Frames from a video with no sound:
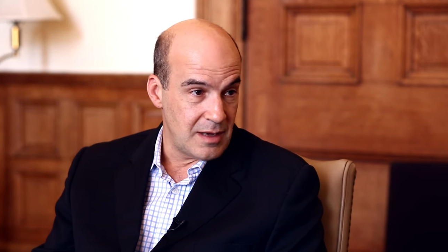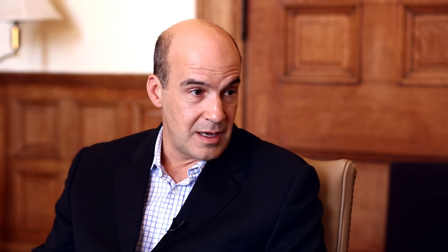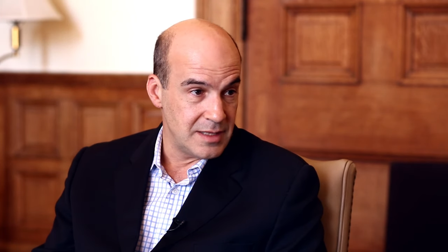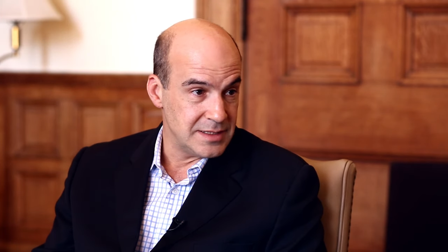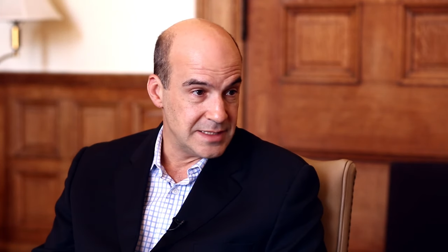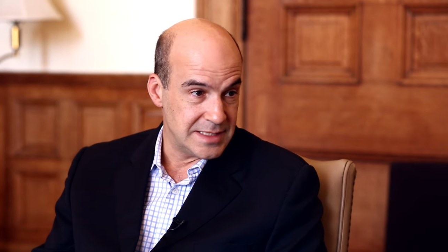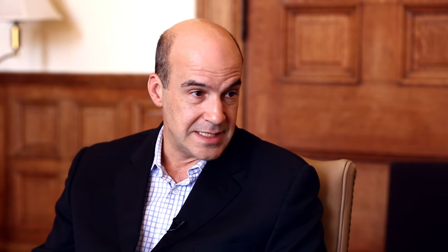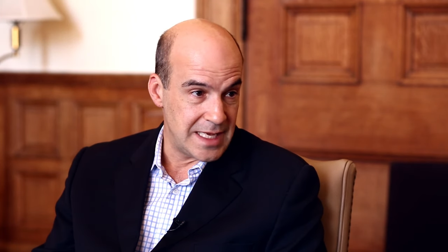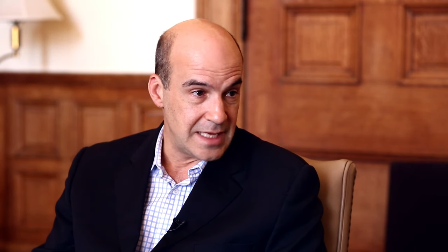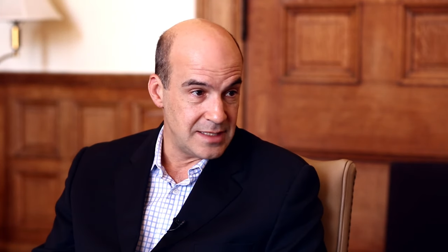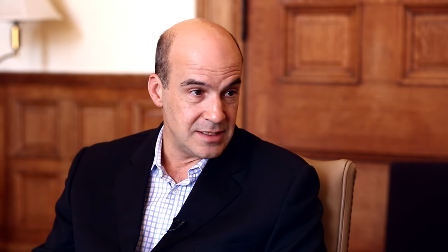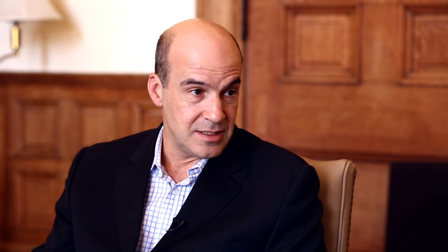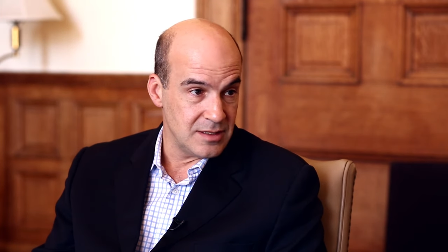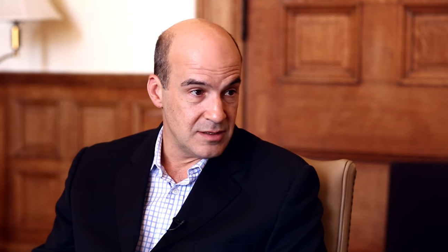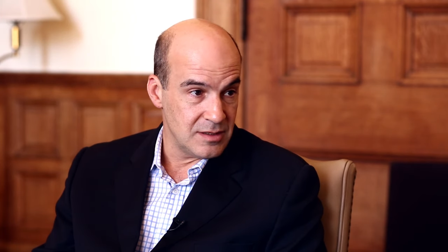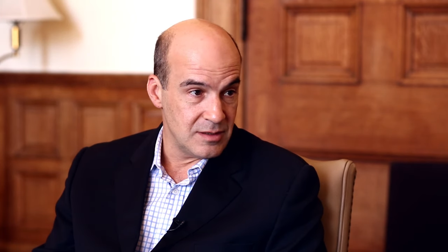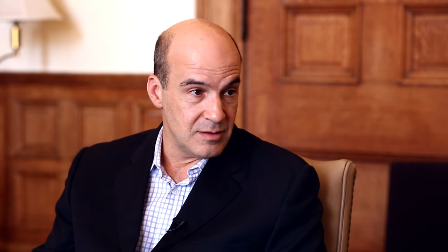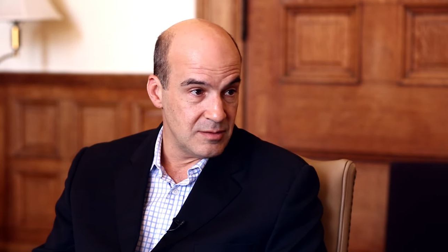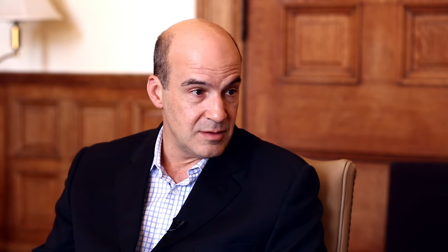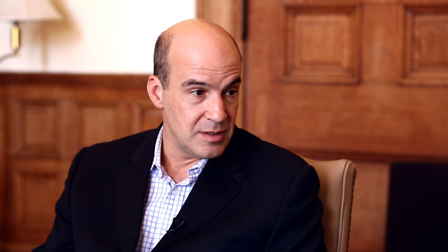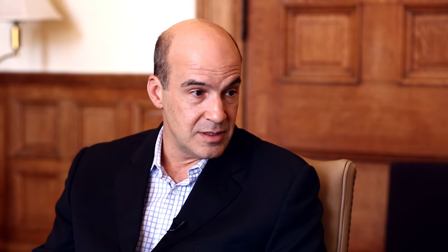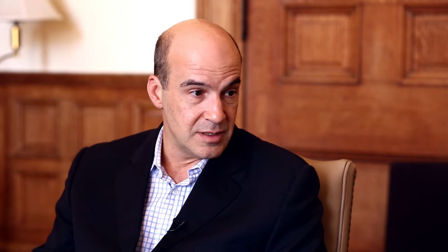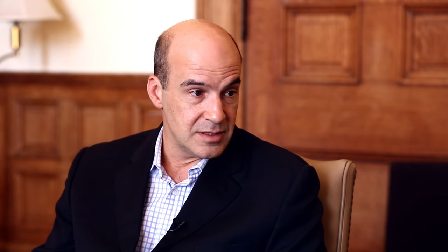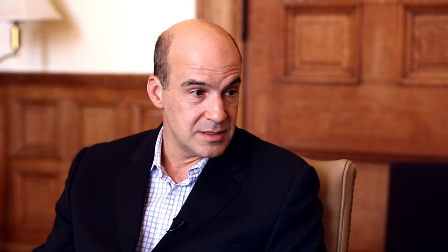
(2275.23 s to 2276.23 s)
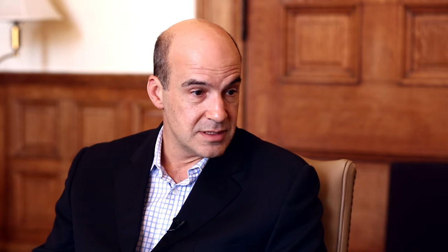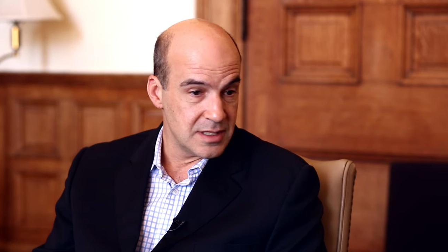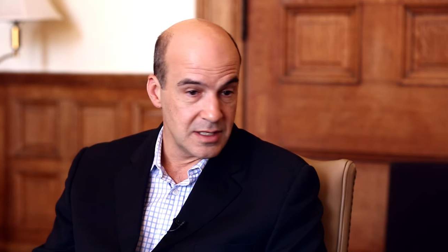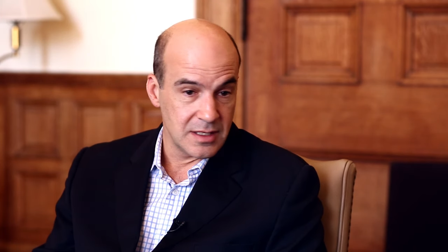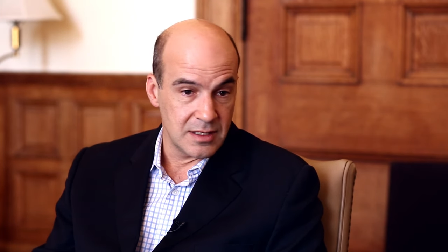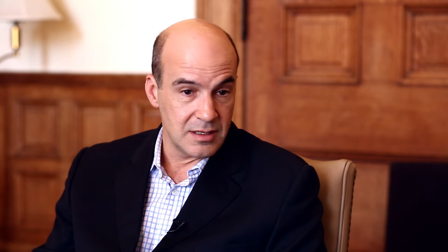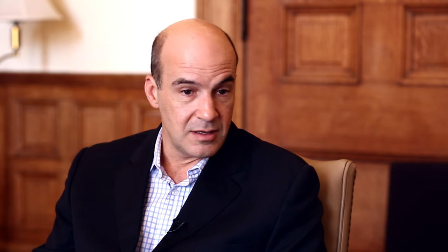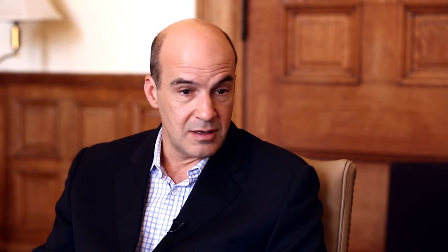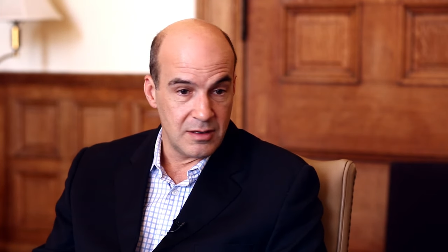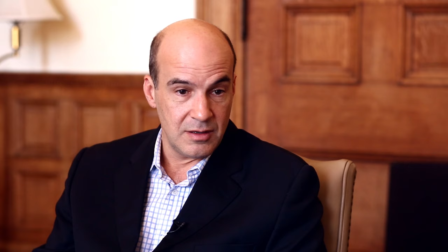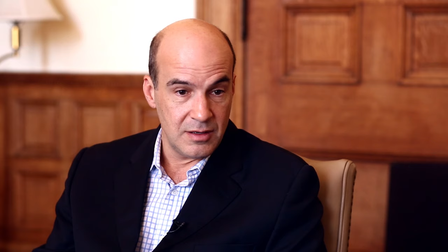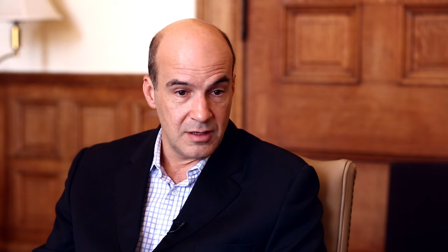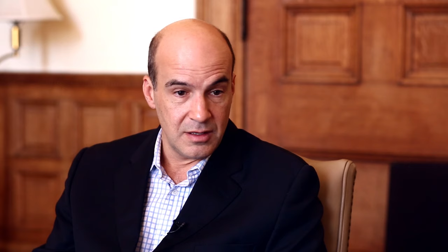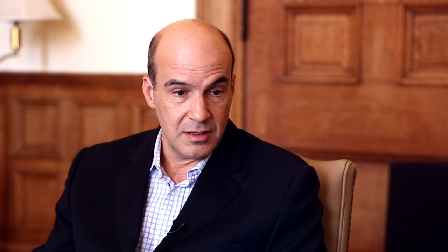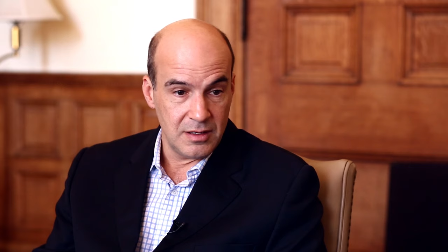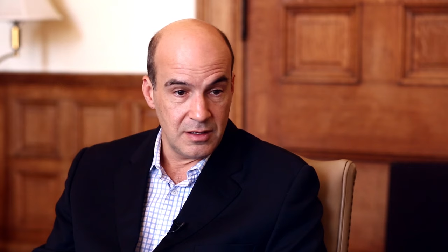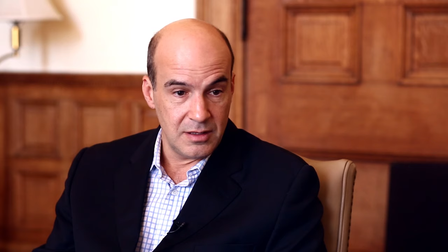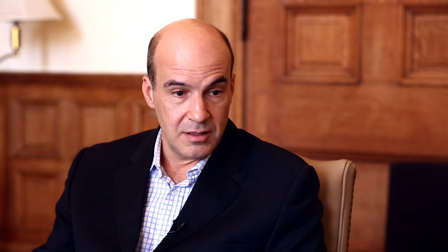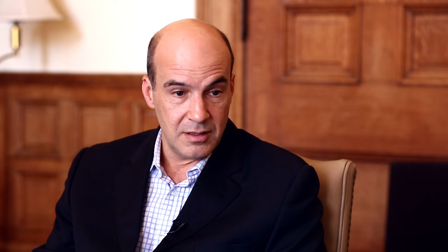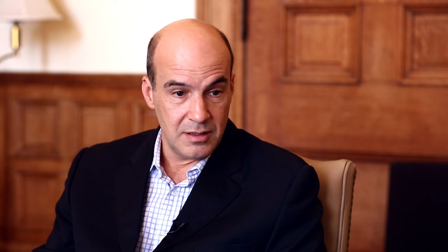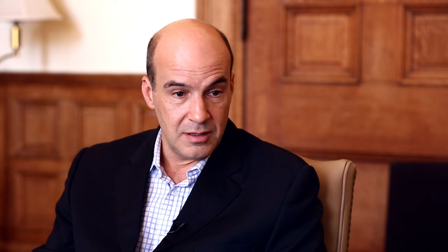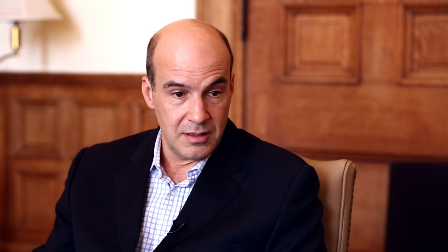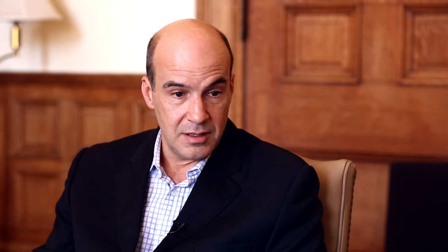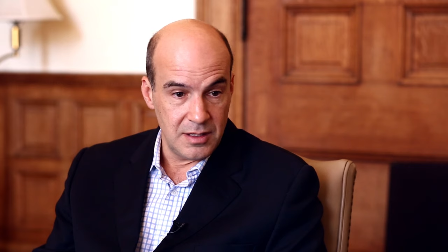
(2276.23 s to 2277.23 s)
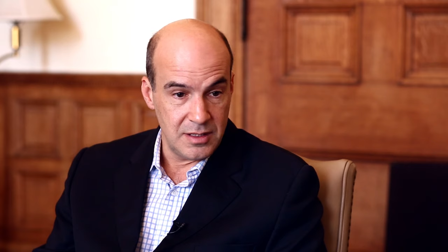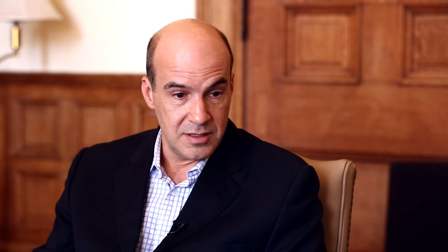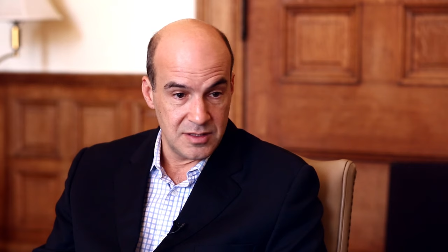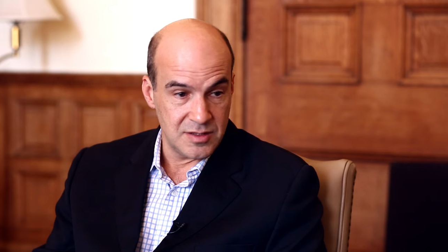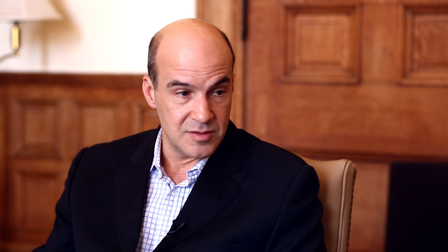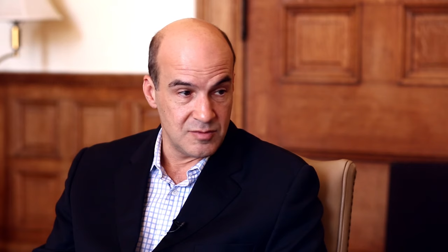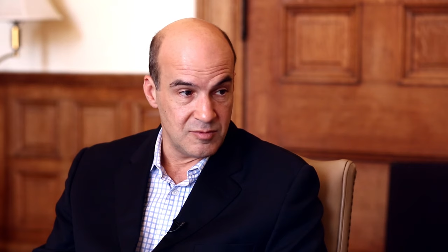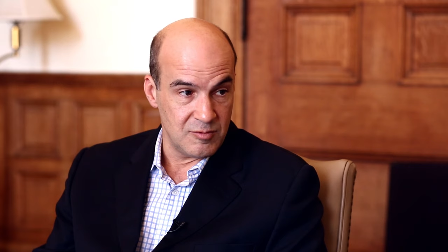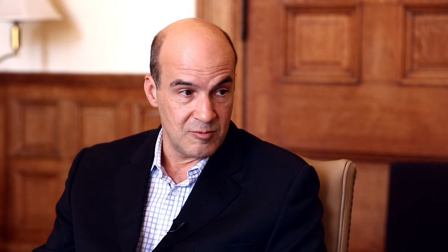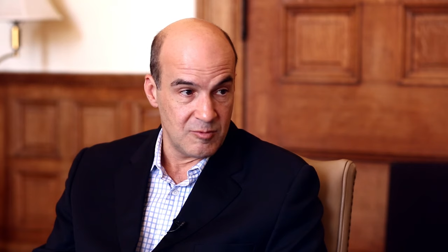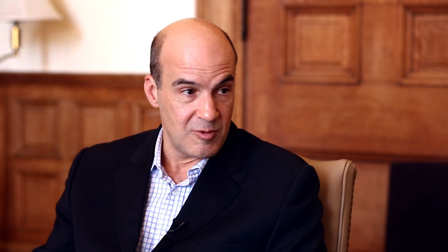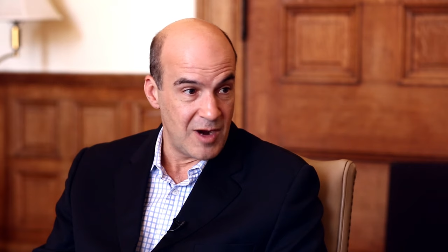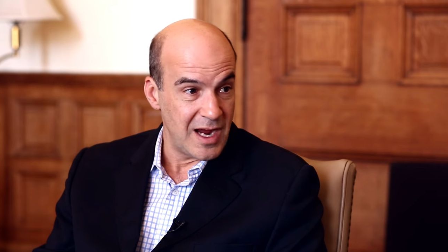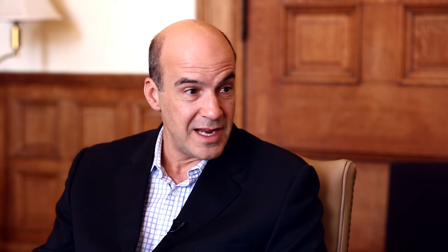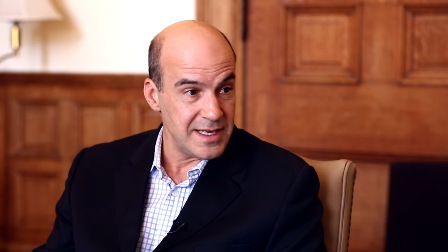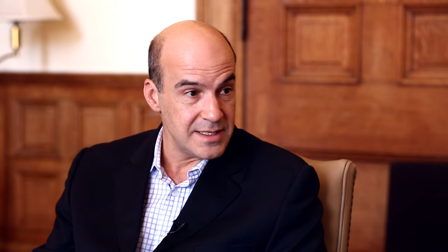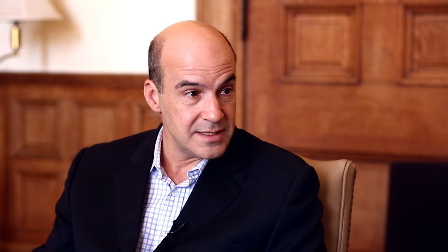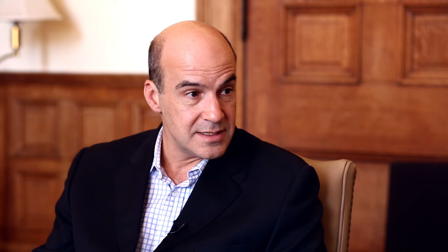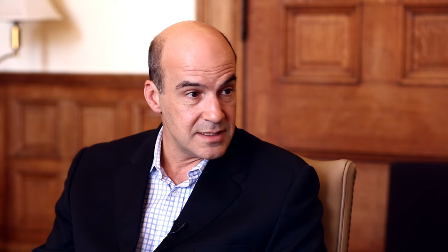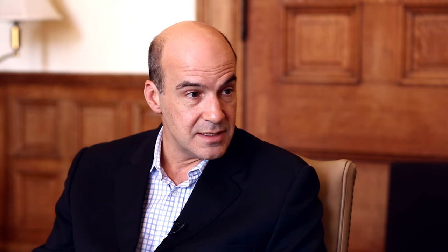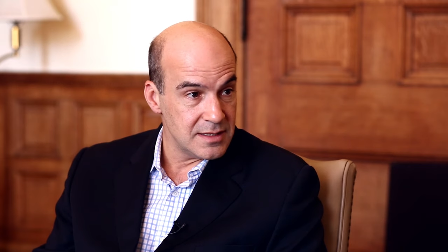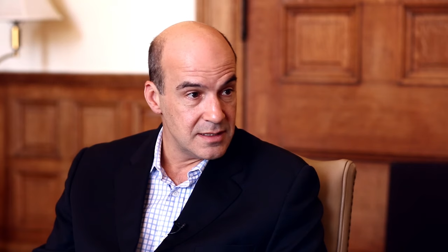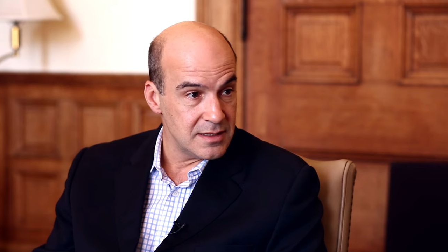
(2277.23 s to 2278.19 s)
I said to her when it's like, oh, he's right.